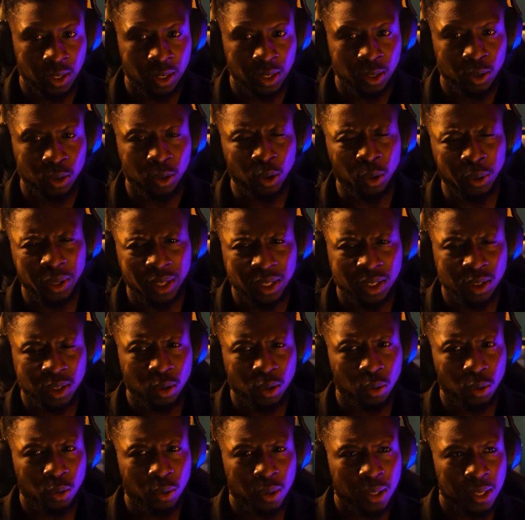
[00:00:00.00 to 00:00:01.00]
Okay,
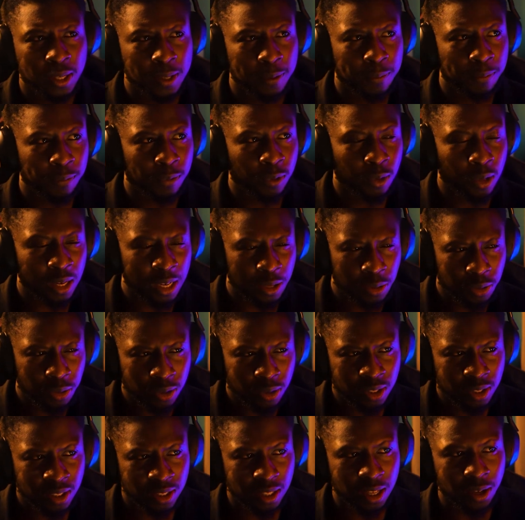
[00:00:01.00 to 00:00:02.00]
so I
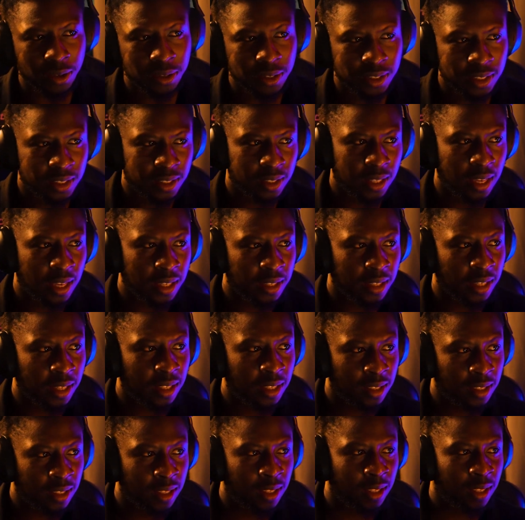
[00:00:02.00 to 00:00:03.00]
understand
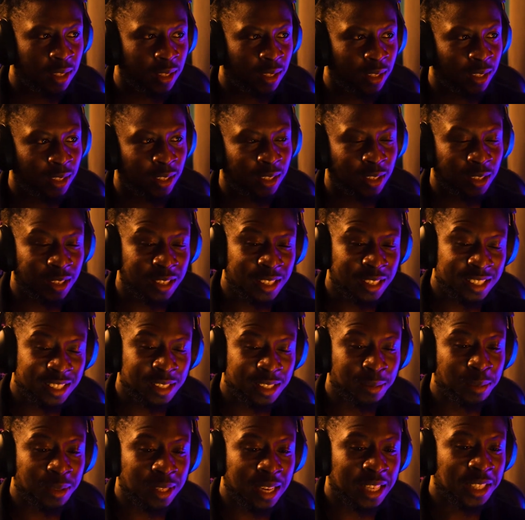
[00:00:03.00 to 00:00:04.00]
that it
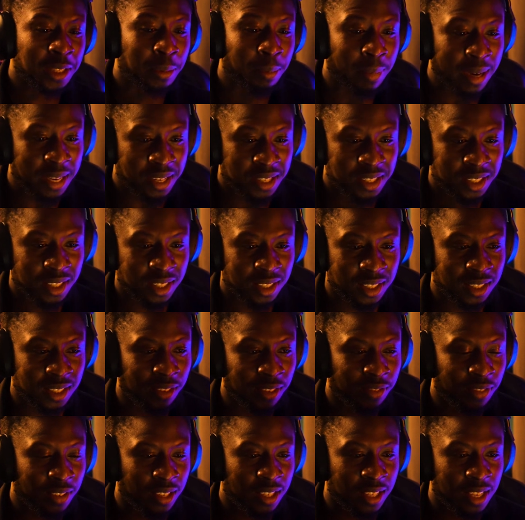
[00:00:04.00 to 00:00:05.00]
seems like the managers
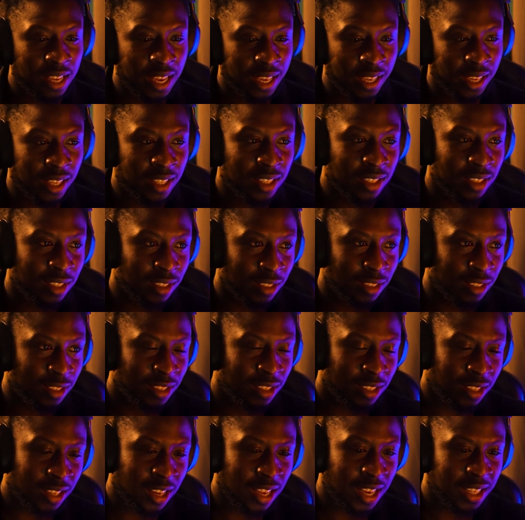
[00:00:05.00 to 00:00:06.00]
definitely are getting
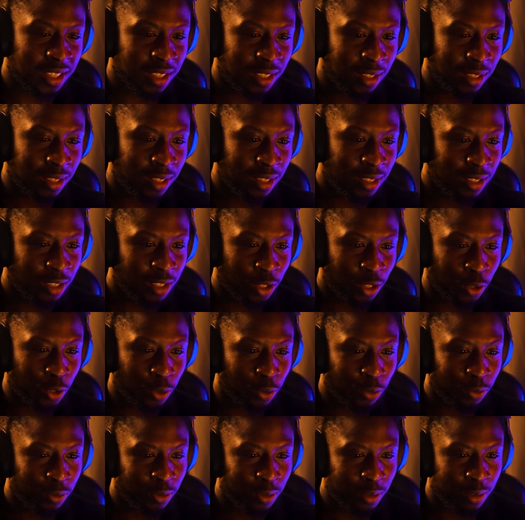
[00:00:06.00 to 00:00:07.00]
the larger,
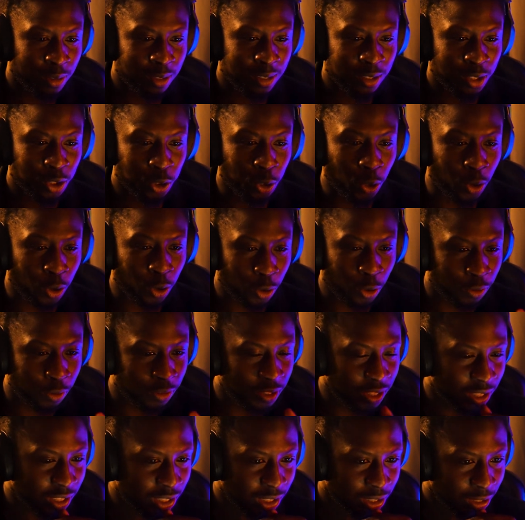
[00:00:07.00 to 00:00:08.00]
chunk of
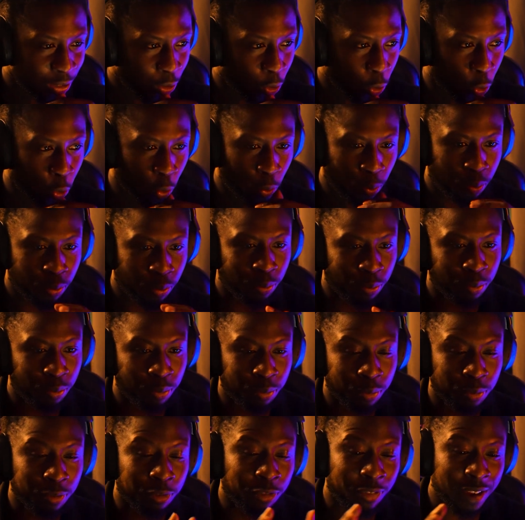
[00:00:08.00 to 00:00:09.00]
this whole
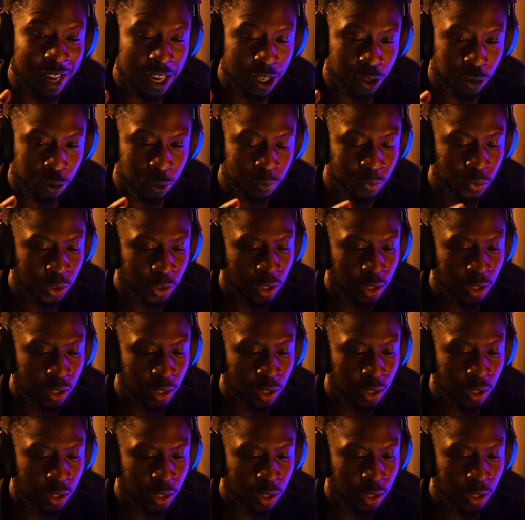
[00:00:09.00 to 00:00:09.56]
value.